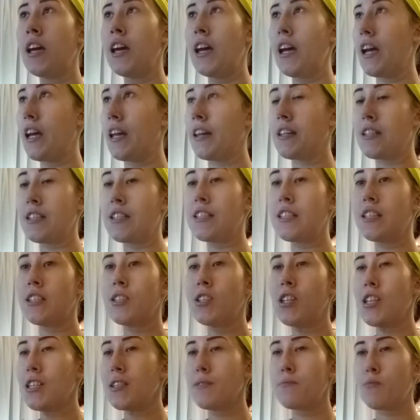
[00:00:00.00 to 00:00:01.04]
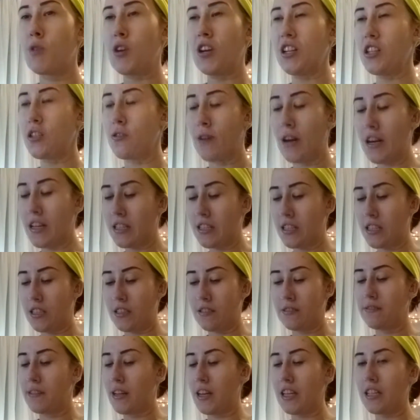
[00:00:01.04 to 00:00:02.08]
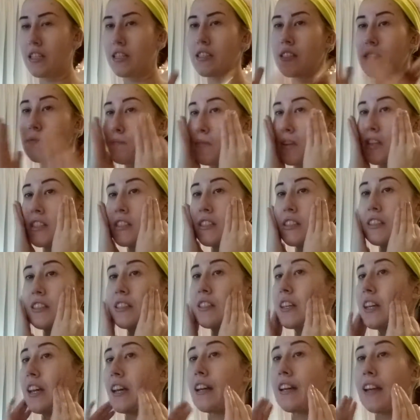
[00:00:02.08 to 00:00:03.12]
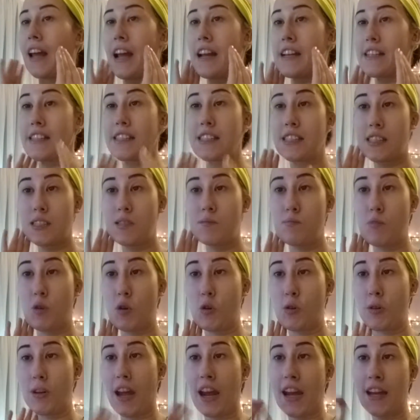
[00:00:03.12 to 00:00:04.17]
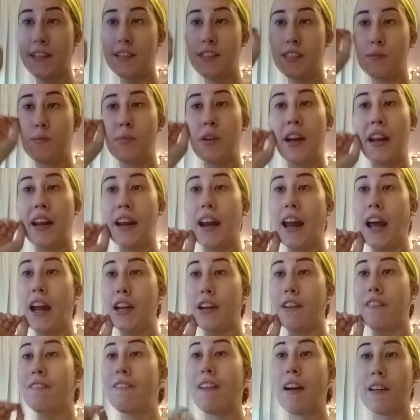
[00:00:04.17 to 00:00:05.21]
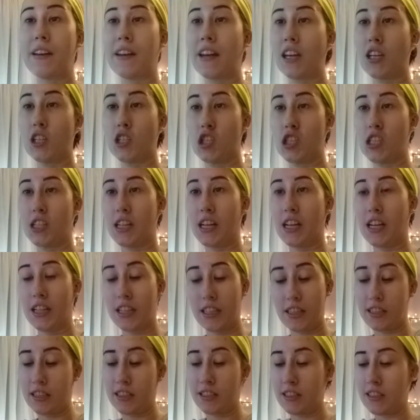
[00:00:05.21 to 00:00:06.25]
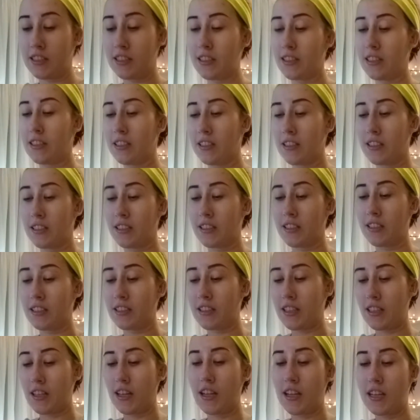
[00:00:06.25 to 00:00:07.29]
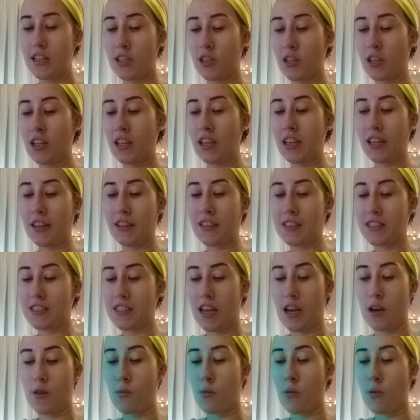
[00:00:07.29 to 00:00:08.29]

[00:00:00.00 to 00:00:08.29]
And this just moisturizes your face, makes the skin nice and smooth as you're putting on your foundation on. You could get this at